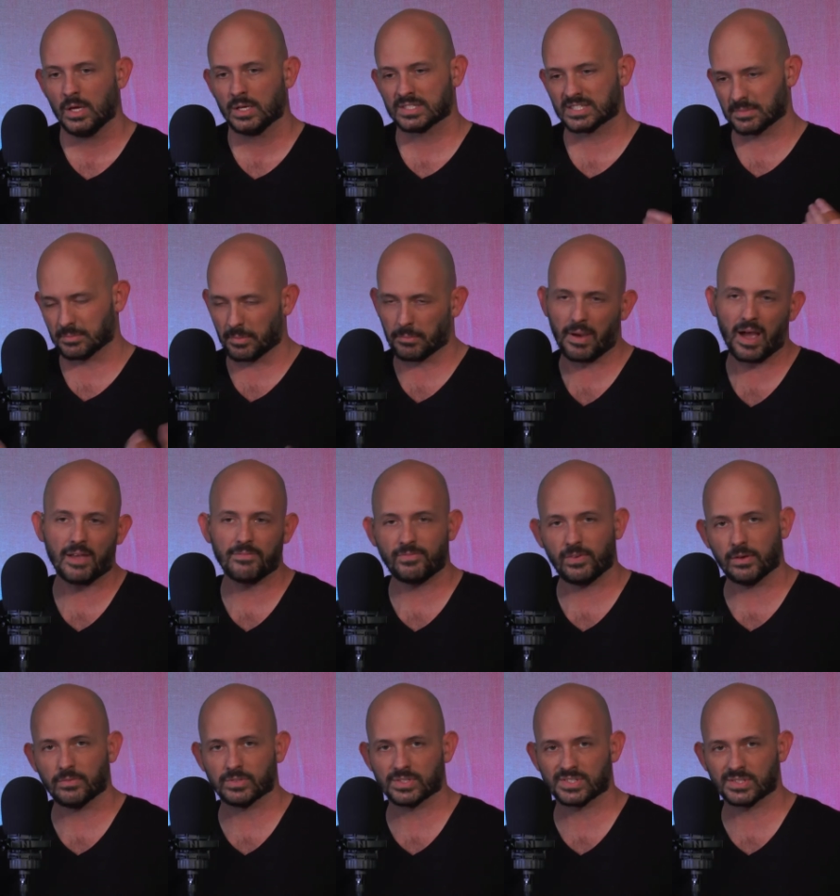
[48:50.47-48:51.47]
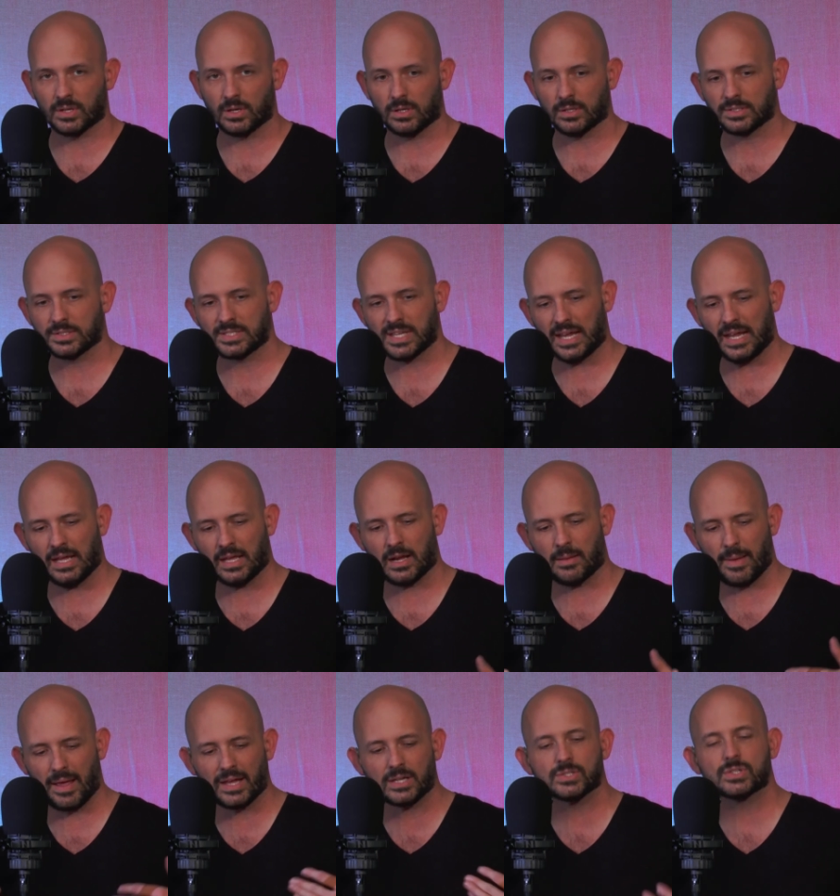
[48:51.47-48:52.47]
Some of my favorite songs. And
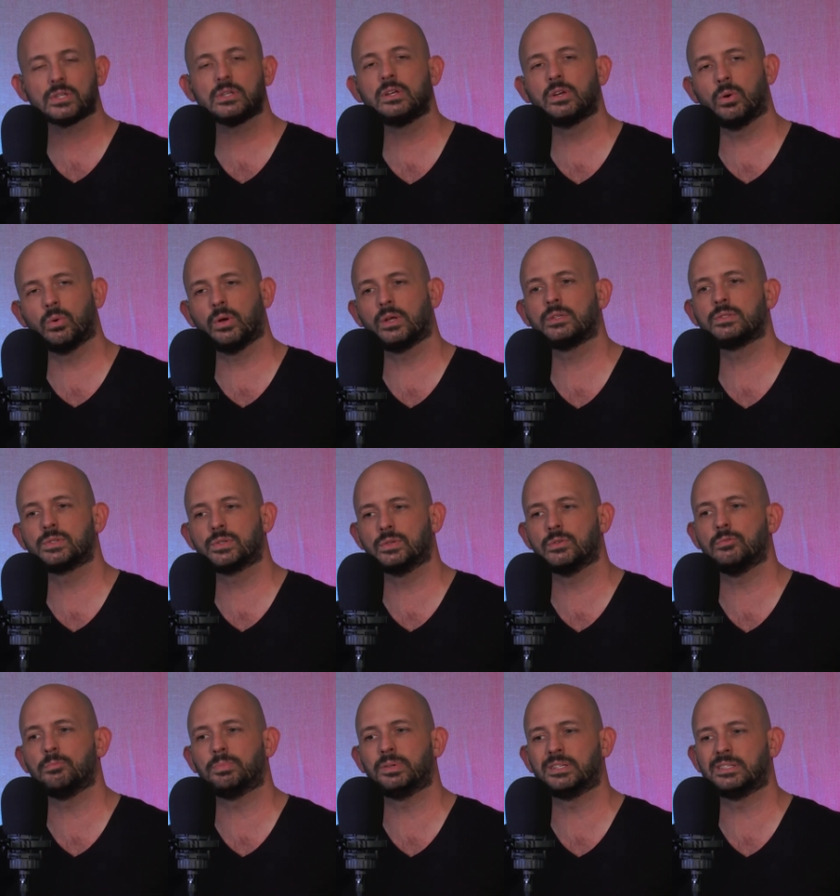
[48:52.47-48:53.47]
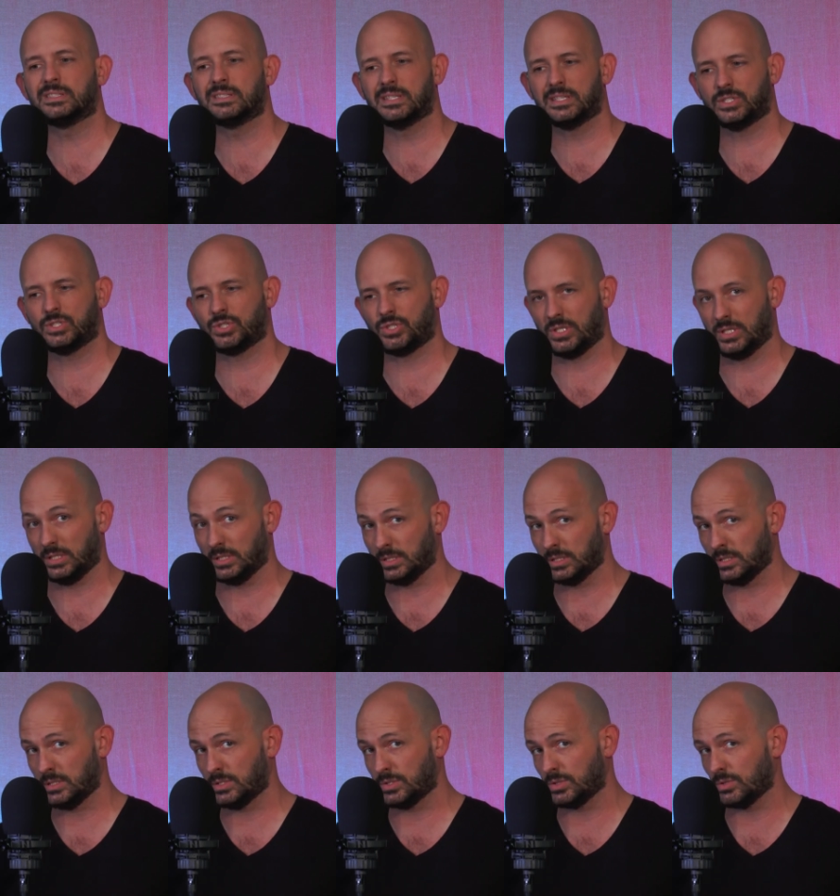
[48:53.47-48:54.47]
I'm actually going to
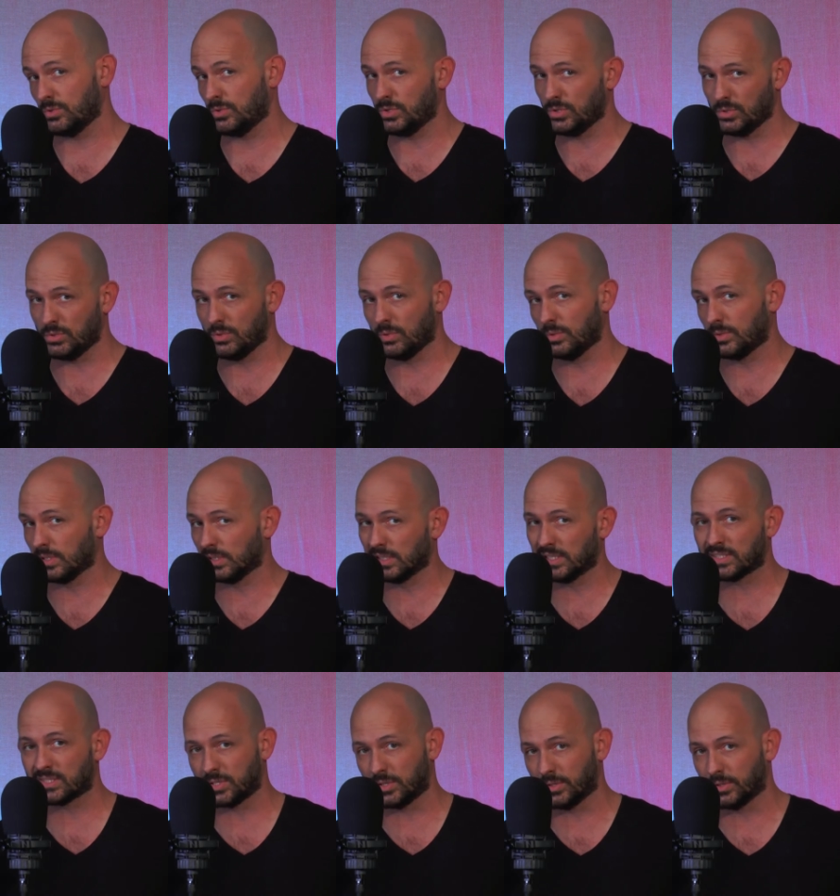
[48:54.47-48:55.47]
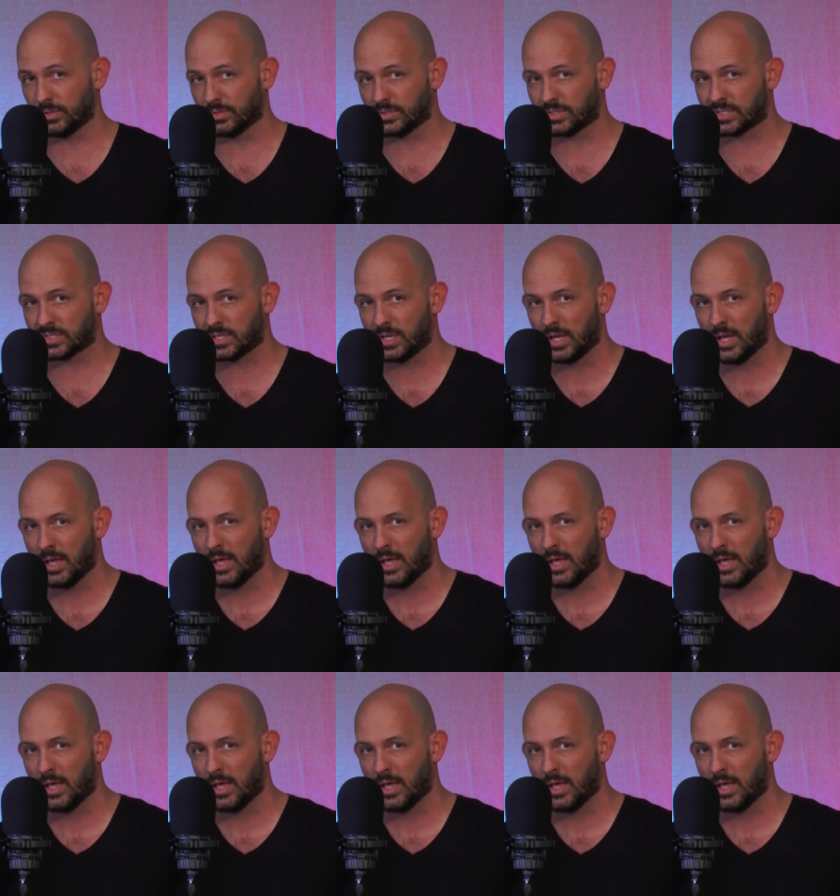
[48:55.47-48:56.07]
petition to you, the listeners,